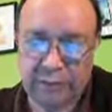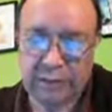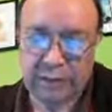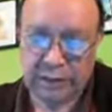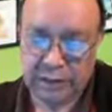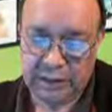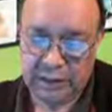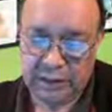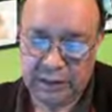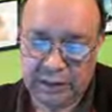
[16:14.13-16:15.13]
We just need
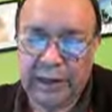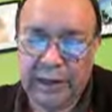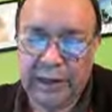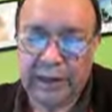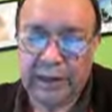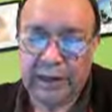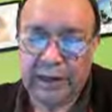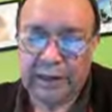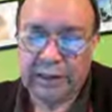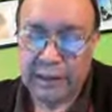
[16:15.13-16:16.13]

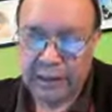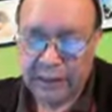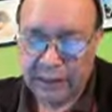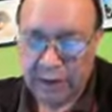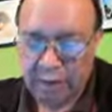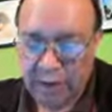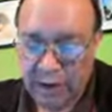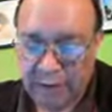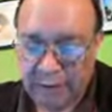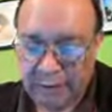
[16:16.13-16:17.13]
AX and
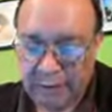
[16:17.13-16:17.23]
AY,